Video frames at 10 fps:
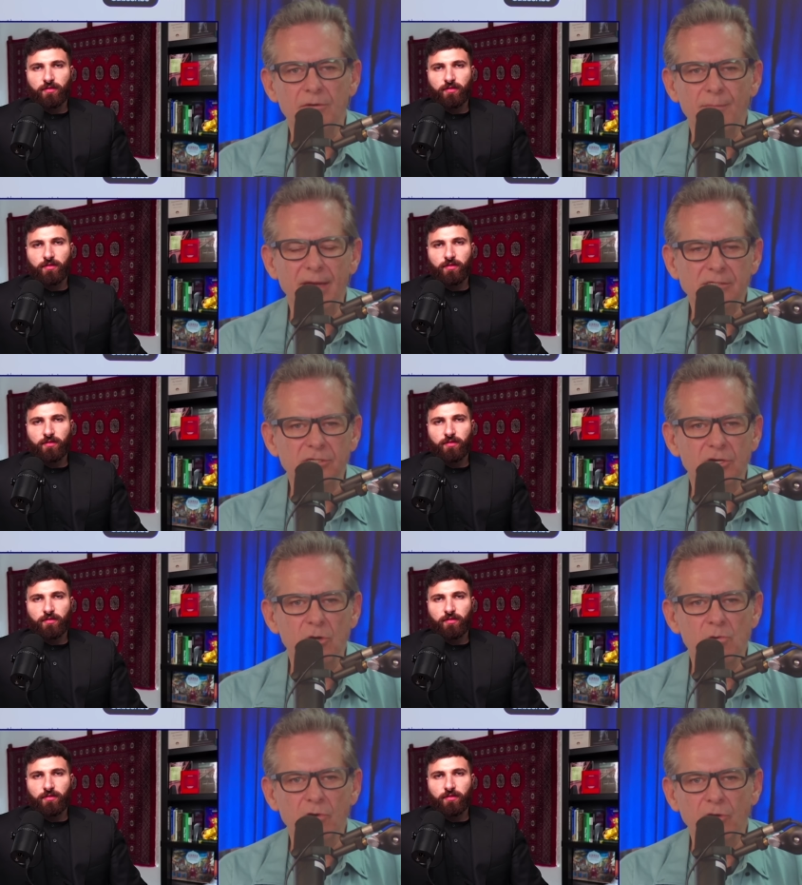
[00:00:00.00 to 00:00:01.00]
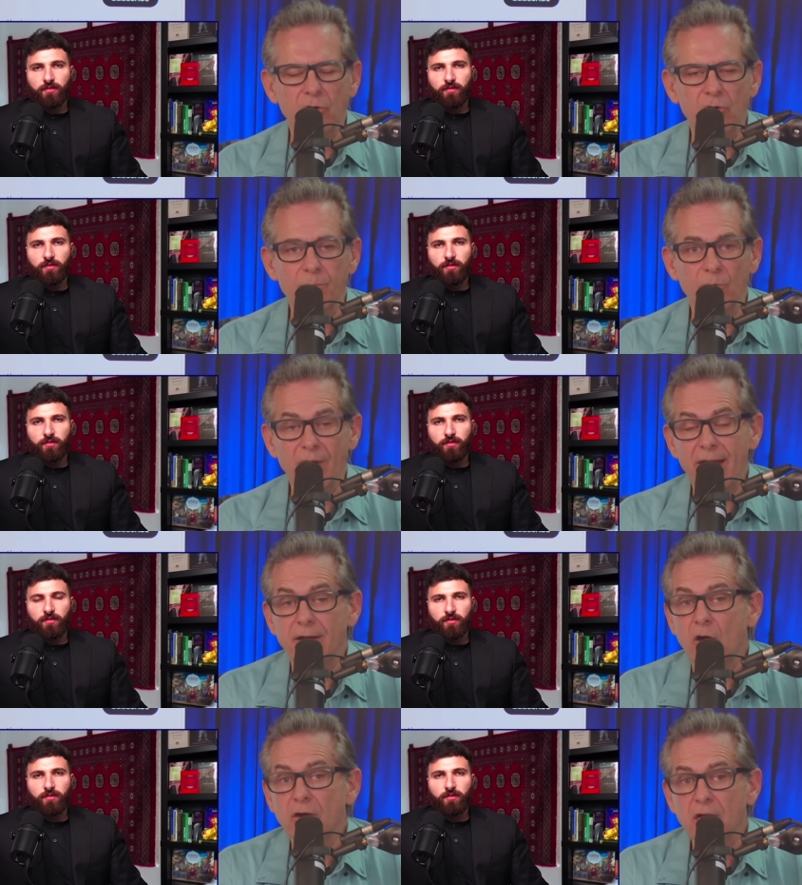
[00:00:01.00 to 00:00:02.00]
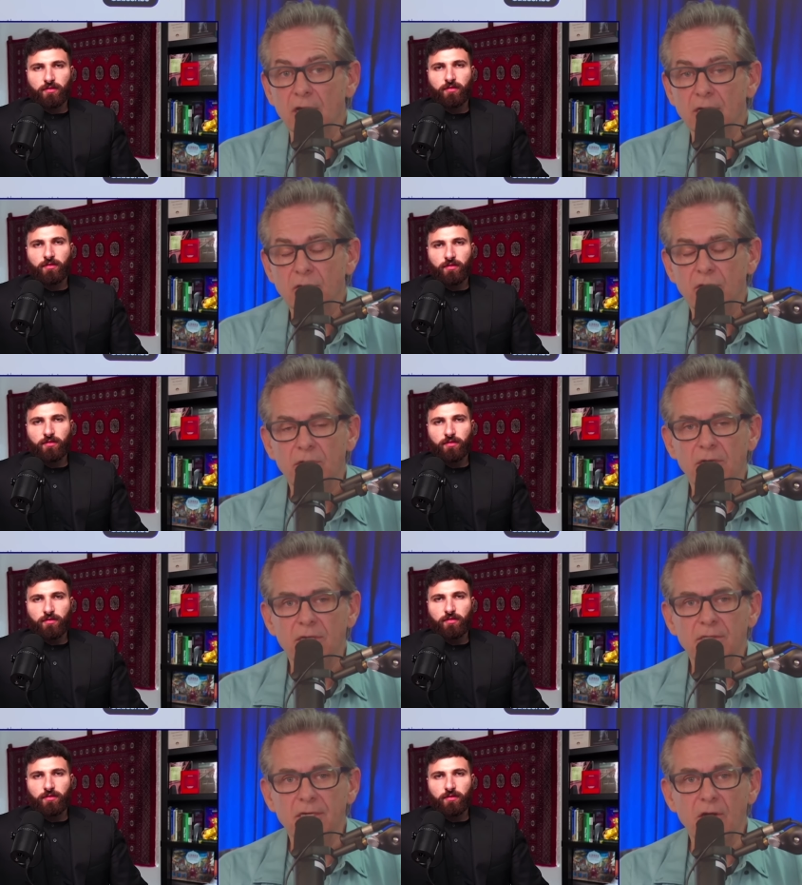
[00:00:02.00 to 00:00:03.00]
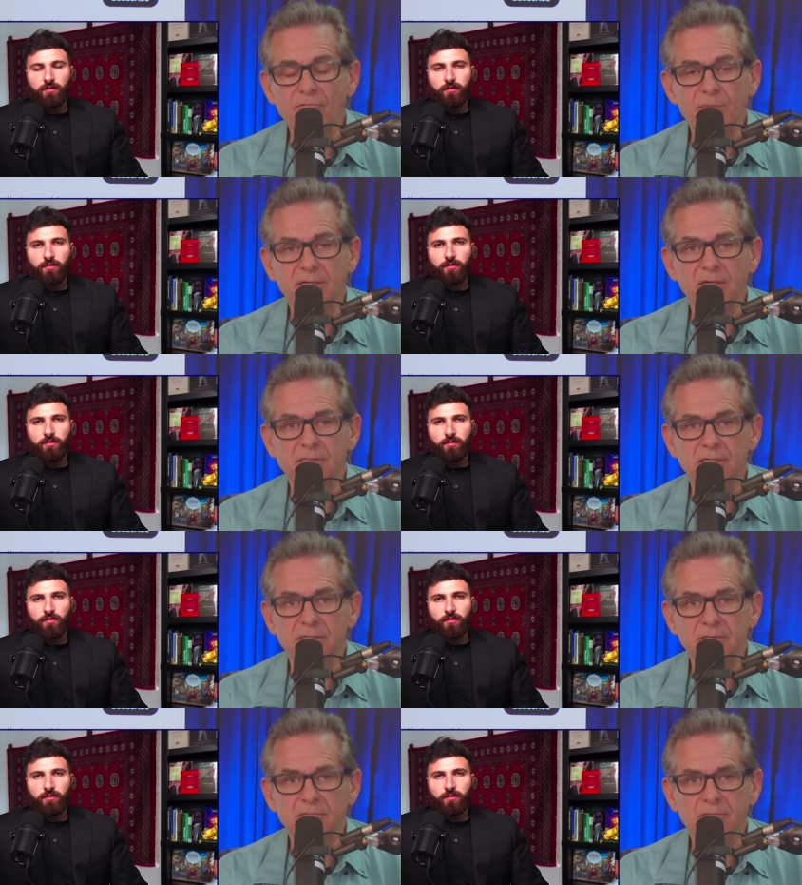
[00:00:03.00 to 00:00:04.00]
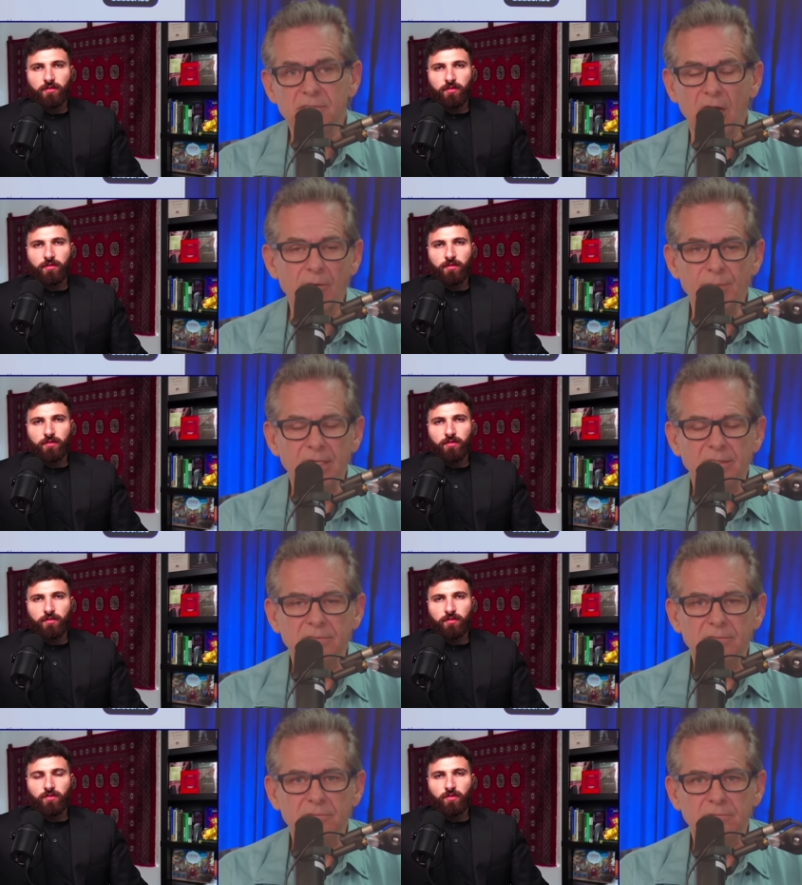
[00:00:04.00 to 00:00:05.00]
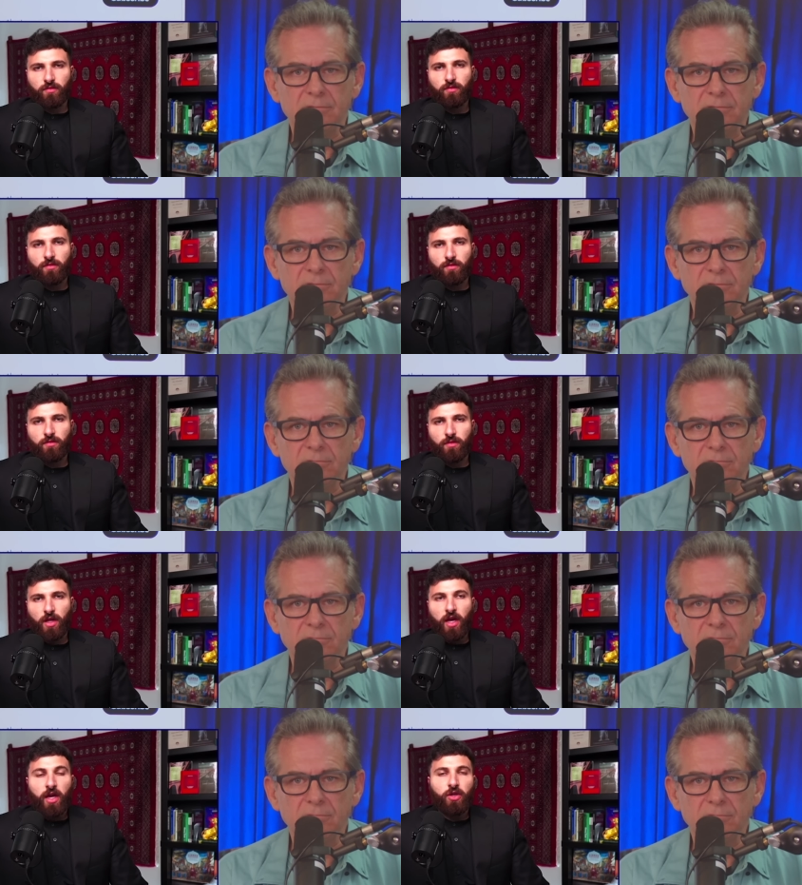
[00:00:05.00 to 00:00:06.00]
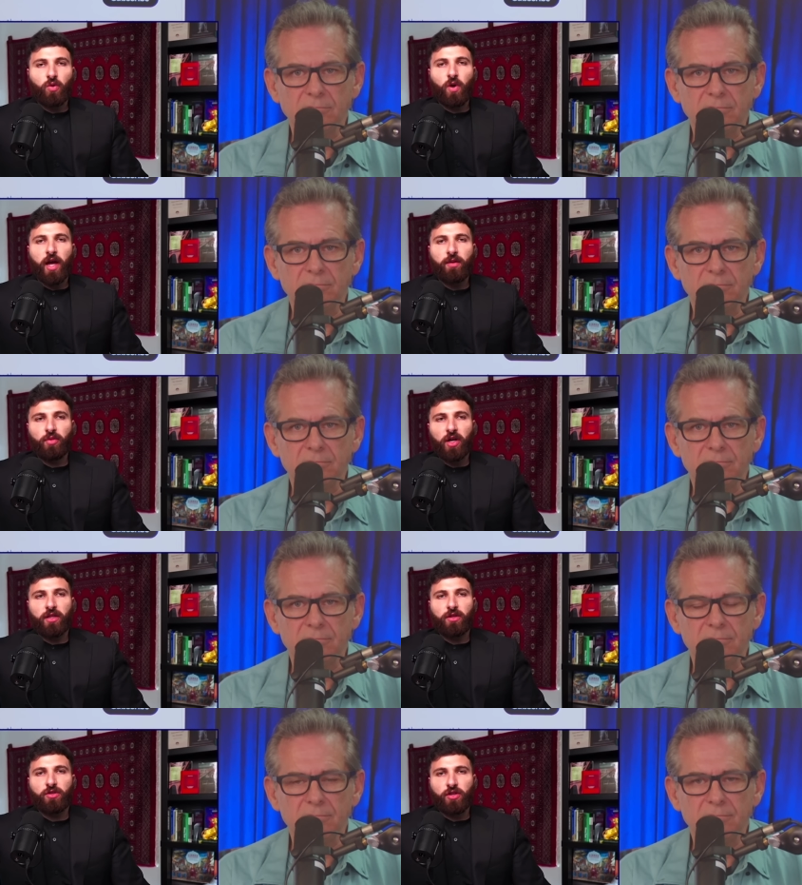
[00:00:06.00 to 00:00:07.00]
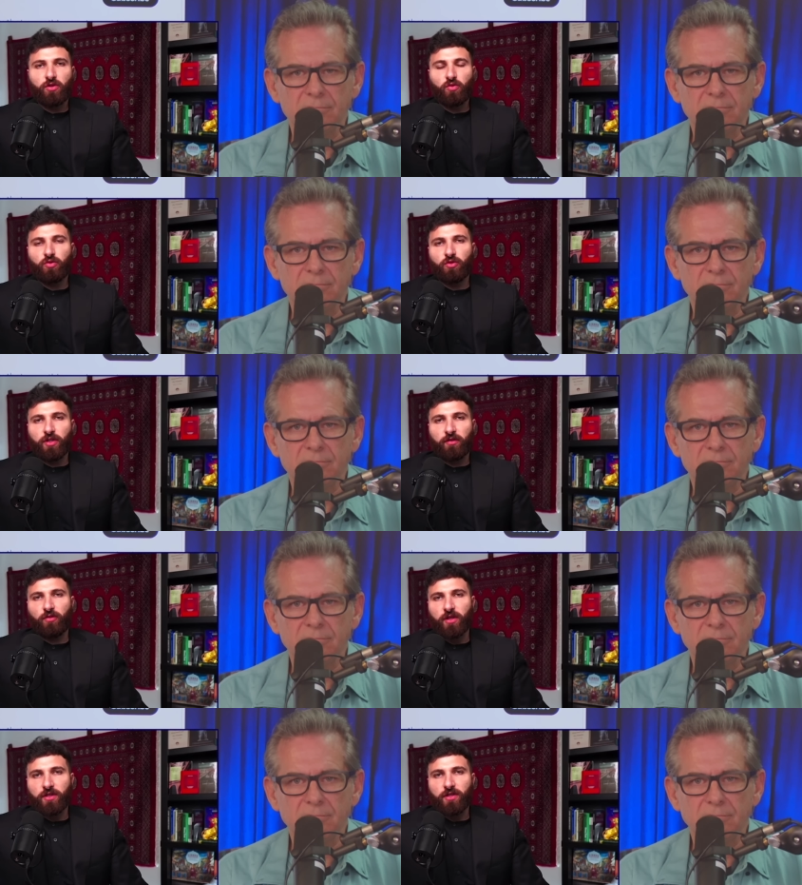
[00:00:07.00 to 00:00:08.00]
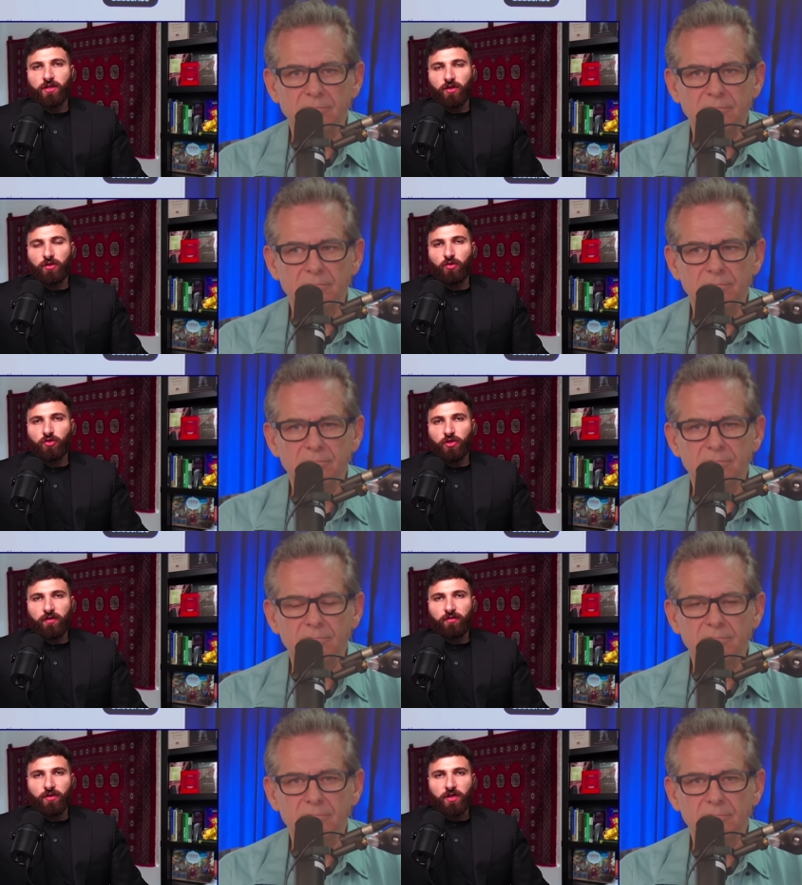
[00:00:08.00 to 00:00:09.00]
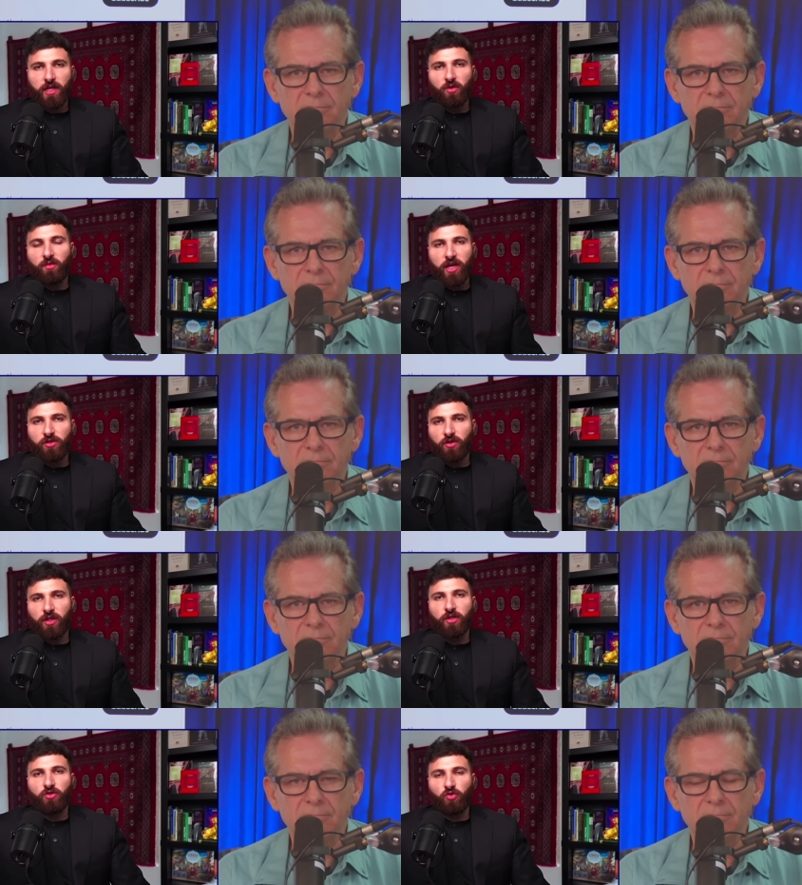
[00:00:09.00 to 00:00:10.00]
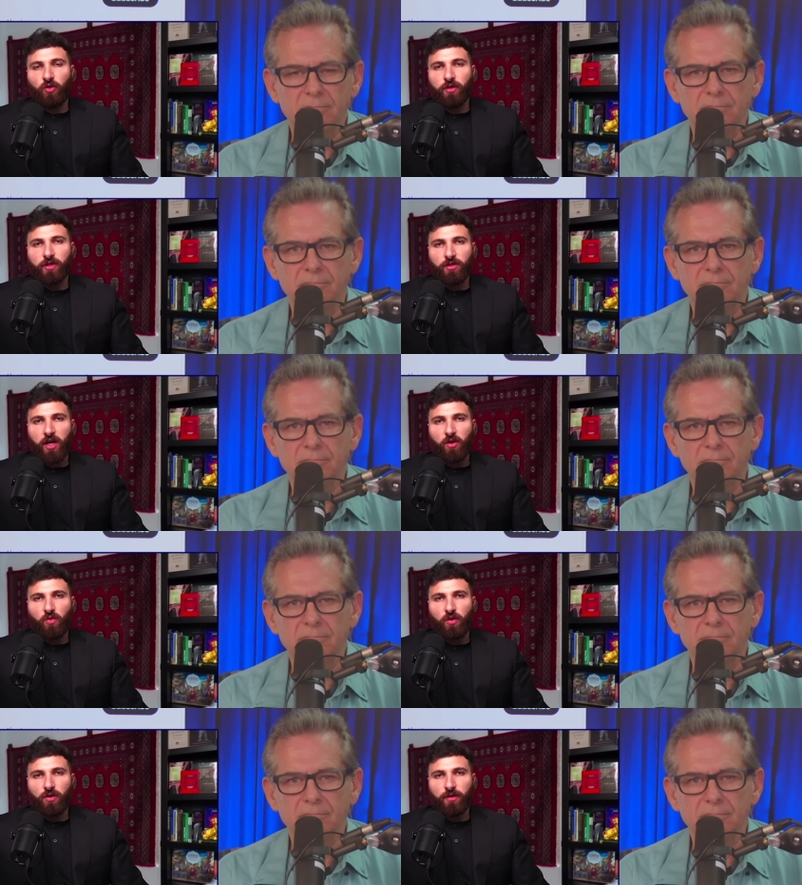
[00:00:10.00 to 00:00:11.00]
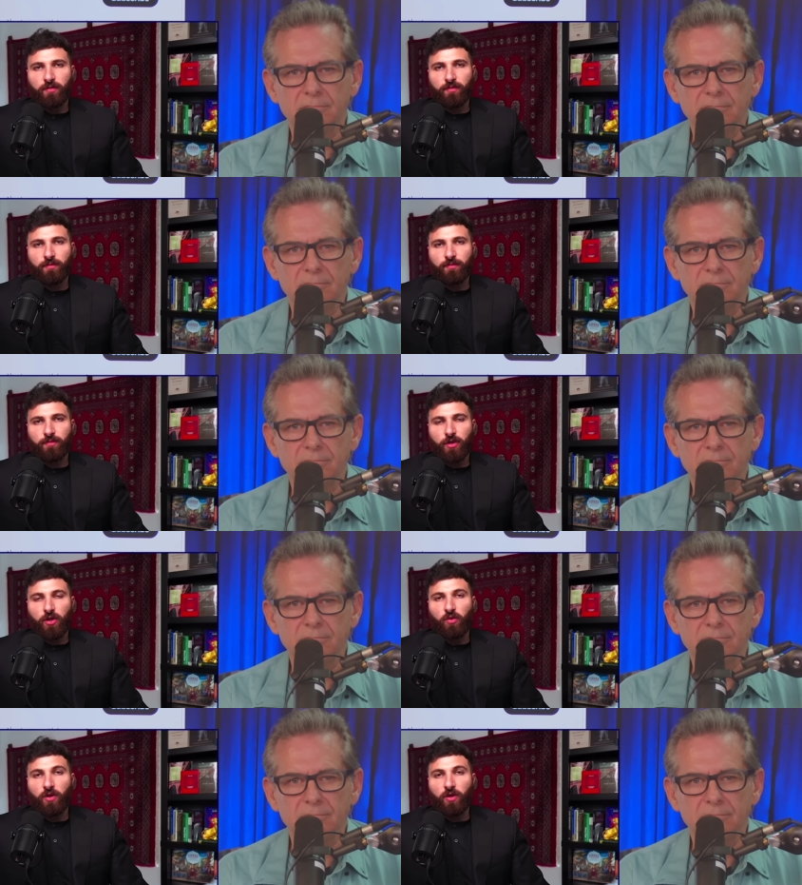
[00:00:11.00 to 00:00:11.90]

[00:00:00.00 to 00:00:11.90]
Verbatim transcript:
Speaker 1: to Mexico or Europe or Antarctica, the government doesn't stop me.
Speaker 2: You're right, but there's a crucial difference. The crucial difference is that we basically control the entire world. You know, we're